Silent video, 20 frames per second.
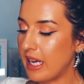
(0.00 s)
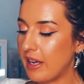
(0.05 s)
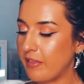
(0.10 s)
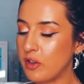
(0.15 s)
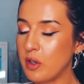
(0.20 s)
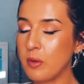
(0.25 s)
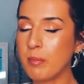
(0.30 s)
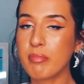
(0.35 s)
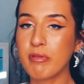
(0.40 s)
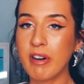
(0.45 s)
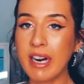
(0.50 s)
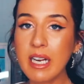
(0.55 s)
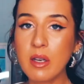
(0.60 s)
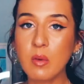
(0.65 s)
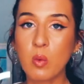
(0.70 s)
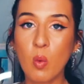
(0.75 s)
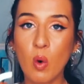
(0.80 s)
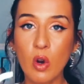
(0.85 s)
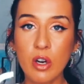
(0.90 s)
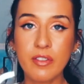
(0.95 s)
if you break
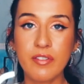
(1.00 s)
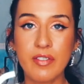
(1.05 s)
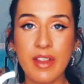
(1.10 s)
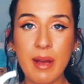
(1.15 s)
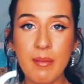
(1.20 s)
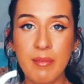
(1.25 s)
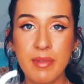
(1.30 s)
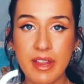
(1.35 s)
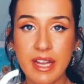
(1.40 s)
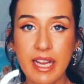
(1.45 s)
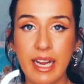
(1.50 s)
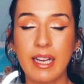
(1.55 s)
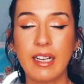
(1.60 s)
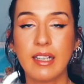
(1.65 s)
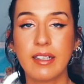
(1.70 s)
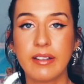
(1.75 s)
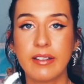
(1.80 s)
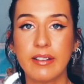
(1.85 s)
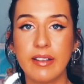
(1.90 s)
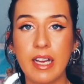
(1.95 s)
one of them
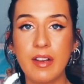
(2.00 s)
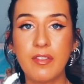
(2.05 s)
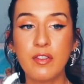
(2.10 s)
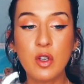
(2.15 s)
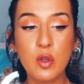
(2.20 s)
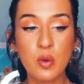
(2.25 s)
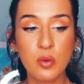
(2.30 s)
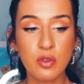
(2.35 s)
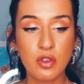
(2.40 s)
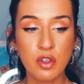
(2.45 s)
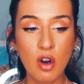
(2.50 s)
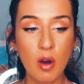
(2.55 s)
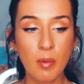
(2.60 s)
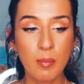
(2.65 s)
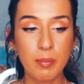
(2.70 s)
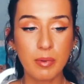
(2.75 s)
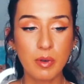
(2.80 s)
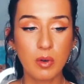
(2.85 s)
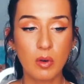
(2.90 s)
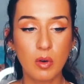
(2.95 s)
things, if you stop
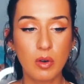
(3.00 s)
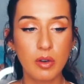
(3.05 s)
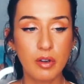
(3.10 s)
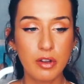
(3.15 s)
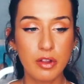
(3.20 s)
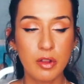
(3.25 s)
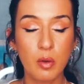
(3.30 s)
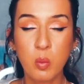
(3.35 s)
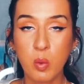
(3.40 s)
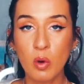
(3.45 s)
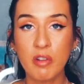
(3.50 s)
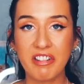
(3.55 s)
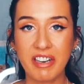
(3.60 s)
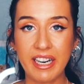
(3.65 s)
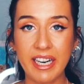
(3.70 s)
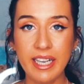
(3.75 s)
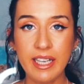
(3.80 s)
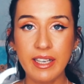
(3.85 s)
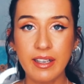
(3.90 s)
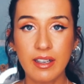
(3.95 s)
the
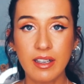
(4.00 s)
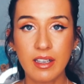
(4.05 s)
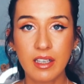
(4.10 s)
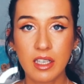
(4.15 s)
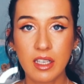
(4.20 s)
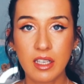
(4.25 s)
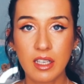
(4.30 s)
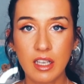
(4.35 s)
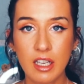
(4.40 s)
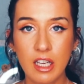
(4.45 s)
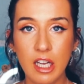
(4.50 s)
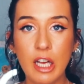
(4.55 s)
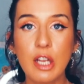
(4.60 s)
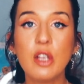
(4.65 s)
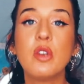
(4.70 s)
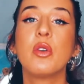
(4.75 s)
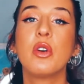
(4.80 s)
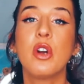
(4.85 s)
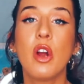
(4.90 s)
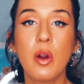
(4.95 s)
worry,
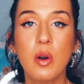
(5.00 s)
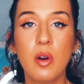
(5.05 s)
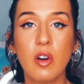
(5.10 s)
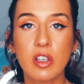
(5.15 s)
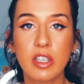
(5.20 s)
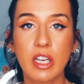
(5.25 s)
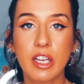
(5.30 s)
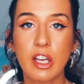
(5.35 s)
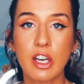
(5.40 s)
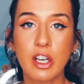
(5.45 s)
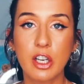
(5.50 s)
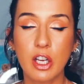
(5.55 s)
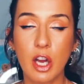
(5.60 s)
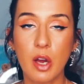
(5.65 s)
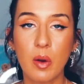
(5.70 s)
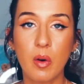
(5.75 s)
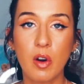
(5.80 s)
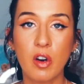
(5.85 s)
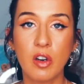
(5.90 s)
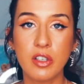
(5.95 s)
you're no longer going to
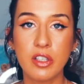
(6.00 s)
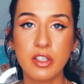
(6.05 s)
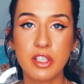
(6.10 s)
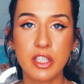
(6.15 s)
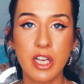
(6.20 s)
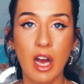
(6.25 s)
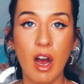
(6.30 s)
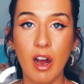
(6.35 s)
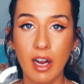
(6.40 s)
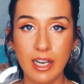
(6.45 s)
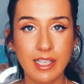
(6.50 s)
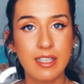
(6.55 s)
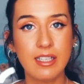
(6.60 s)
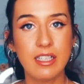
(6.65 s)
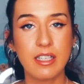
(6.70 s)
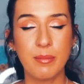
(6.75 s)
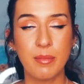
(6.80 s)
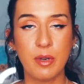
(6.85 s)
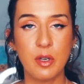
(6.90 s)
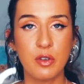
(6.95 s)
go on to heightened
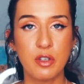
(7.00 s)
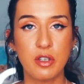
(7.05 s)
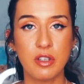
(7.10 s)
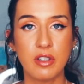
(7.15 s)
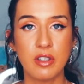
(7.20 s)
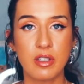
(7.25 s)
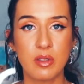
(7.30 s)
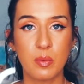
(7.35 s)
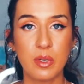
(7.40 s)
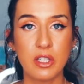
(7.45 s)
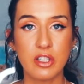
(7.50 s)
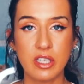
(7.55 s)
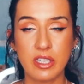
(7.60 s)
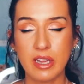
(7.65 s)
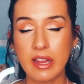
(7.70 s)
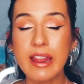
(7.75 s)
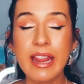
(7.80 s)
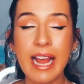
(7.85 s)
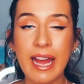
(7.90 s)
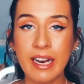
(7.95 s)
emotions, which is
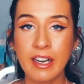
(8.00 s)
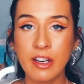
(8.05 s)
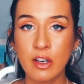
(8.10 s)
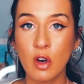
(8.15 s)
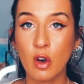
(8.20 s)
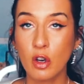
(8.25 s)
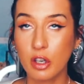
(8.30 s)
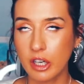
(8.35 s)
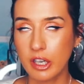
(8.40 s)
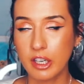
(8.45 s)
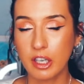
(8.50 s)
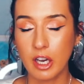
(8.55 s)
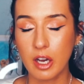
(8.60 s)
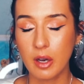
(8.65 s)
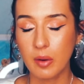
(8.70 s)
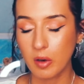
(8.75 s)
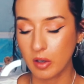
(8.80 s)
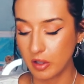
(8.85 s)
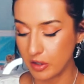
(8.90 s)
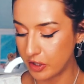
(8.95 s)
then not going to
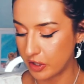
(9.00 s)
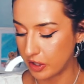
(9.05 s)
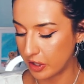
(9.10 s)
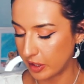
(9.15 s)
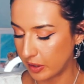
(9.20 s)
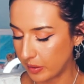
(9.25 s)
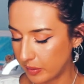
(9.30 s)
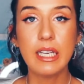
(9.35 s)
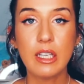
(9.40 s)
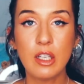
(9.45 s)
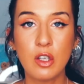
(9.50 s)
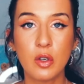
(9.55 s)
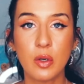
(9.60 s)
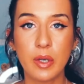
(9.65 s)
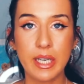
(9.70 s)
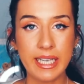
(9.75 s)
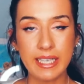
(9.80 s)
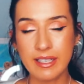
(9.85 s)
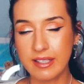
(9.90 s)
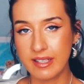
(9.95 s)
go on to your
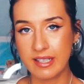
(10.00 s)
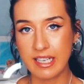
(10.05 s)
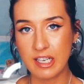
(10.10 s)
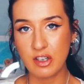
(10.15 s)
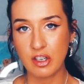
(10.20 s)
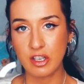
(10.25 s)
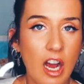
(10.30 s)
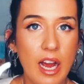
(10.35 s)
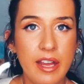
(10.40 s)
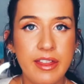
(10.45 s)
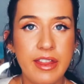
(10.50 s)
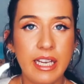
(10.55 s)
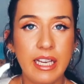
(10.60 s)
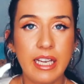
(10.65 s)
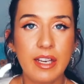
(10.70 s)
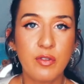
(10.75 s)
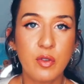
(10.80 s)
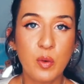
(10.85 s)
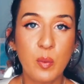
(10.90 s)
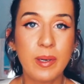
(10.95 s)
indecision. I think
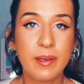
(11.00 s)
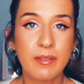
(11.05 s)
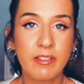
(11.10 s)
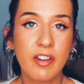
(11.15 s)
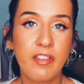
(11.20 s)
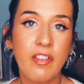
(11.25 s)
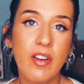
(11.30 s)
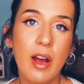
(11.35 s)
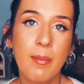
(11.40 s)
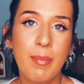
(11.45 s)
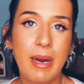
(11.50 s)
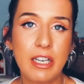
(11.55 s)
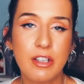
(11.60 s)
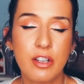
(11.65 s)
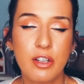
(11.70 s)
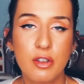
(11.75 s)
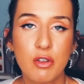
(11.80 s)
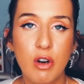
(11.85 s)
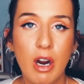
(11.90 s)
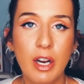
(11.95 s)
if we refer back to
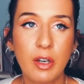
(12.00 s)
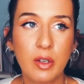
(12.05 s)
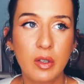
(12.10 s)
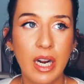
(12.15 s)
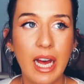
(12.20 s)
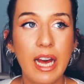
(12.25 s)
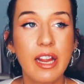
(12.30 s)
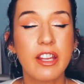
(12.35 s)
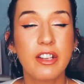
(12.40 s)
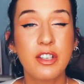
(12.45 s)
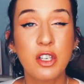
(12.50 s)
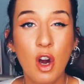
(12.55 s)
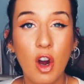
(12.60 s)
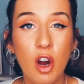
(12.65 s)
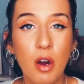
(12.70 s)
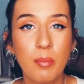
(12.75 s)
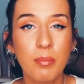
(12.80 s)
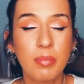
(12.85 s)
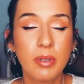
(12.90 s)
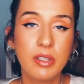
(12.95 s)
the triangle, at the
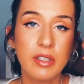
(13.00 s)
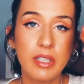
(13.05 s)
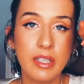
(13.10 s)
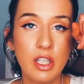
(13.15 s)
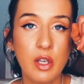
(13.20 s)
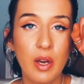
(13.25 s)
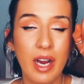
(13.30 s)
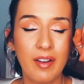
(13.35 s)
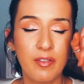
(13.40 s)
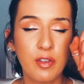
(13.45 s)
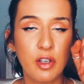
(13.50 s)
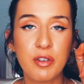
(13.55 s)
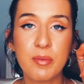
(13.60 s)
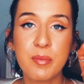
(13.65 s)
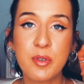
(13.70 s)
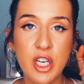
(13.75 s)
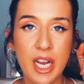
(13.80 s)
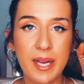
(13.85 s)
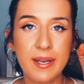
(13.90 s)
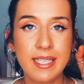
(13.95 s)
top you have your
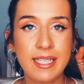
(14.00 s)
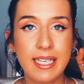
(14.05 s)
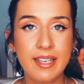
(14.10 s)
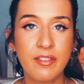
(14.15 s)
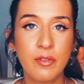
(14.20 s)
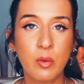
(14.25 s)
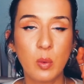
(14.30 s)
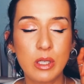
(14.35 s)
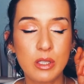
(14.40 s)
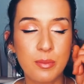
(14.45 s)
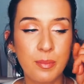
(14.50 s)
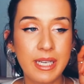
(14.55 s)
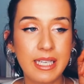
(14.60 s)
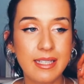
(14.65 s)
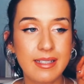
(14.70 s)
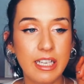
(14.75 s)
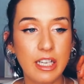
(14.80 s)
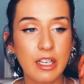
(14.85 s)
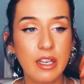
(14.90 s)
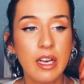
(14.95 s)
objective, which means
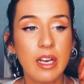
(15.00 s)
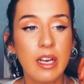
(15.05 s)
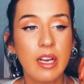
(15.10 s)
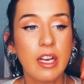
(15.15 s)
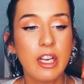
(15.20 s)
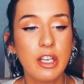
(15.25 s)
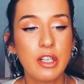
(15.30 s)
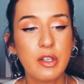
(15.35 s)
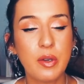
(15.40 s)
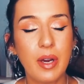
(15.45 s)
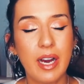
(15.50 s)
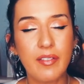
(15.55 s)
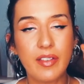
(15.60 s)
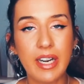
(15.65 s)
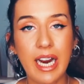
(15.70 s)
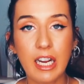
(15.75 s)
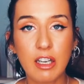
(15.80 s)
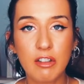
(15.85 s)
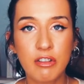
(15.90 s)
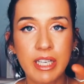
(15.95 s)
that you have an
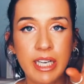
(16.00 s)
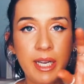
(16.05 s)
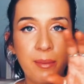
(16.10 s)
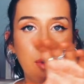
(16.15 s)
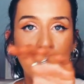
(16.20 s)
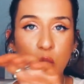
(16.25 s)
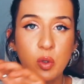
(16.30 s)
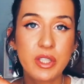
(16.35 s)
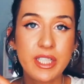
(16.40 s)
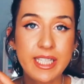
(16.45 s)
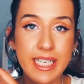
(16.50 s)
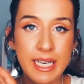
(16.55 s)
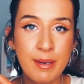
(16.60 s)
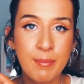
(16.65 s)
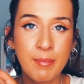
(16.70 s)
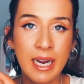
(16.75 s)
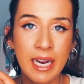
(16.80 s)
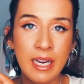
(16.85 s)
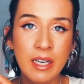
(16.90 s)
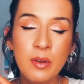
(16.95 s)
acronym called Dear
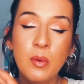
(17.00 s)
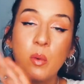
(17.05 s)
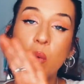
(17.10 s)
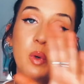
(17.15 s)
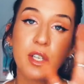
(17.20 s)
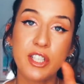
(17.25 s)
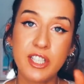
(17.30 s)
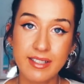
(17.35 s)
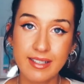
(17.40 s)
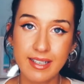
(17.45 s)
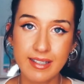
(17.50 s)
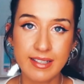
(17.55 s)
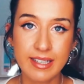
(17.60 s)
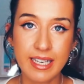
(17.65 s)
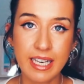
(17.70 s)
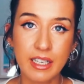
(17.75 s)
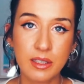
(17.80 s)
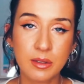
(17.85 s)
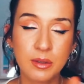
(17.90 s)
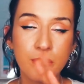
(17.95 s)
Man, which is a
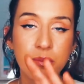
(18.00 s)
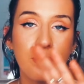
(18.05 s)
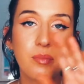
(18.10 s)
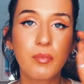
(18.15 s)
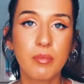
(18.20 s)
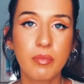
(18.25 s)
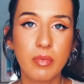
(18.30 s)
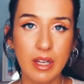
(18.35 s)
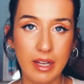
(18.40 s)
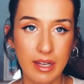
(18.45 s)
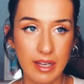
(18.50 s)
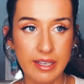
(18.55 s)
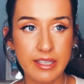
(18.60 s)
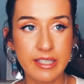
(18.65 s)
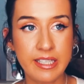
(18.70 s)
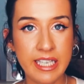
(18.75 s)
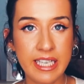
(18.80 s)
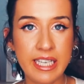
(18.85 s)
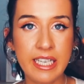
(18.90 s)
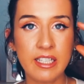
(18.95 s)
skill.
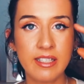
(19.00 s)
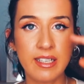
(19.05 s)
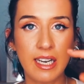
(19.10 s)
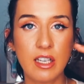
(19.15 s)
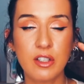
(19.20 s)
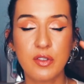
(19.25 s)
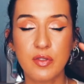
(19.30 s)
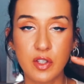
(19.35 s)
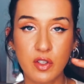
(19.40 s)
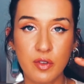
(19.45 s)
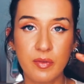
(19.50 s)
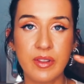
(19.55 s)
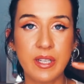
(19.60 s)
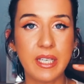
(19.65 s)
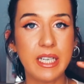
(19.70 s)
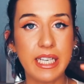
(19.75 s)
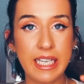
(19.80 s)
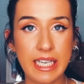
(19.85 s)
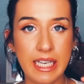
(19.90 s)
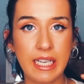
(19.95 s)
D stands for something,
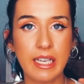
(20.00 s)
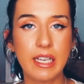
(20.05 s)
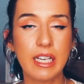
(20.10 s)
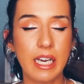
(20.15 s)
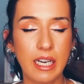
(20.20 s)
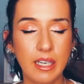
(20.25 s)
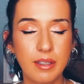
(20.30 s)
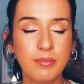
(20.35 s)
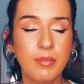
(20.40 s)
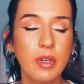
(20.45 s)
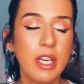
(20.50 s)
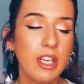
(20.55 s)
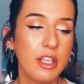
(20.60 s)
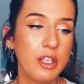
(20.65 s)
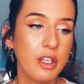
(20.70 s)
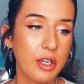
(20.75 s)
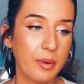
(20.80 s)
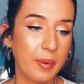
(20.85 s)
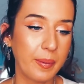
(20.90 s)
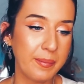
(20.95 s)
E, yeah,
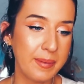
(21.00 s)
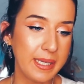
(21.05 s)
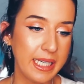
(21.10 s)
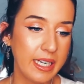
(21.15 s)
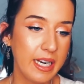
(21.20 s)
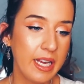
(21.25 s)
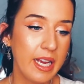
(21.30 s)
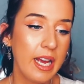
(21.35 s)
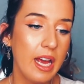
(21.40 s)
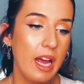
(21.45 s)
you know what I mean.